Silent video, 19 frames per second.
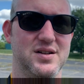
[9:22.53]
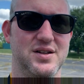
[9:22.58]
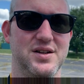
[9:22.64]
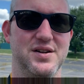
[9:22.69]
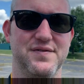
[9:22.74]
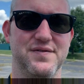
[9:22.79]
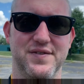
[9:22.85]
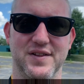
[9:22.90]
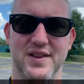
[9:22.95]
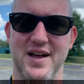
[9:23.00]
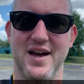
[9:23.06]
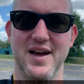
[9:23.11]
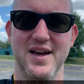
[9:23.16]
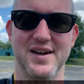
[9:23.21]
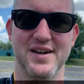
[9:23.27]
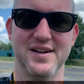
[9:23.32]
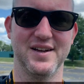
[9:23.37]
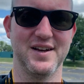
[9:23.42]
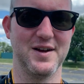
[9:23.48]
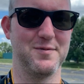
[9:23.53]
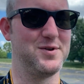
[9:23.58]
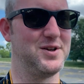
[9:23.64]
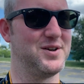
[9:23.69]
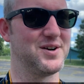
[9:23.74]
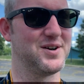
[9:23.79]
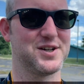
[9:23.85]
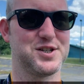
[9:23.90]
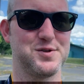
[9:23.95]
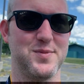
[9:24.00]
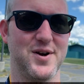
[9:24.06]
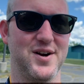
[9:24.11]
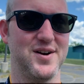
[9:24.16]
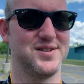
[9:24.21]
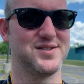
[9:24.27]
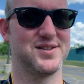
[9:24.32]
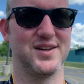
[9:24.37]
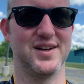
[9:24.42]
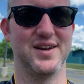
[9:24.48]
you're flying and you're
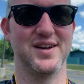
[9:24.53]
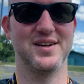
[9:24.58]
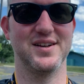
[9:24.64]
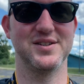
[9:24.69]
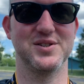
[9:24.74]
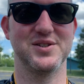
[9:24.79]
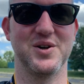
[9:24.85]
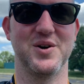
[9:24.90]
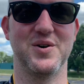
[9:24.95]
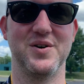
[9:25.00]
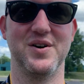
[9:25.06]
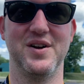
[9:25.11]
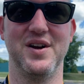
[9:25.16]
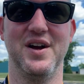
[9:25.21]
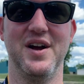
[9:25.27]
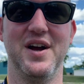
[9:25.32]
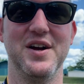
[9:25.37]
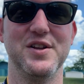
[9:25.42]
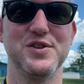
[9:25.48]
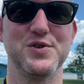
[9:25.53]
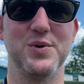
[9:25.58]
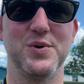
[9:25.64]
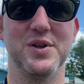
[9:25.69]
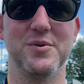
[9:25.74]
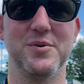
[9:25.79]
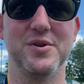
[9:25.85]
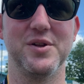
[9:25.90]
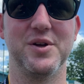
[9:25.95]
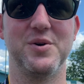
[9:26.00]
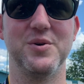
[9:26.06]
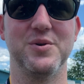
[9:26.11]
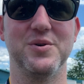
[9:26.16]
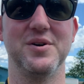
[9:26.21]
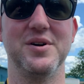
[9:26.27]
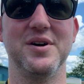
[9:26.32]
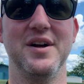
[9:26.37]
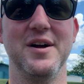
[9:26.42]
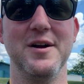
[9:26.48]
experiencing it. So it's really, really cool.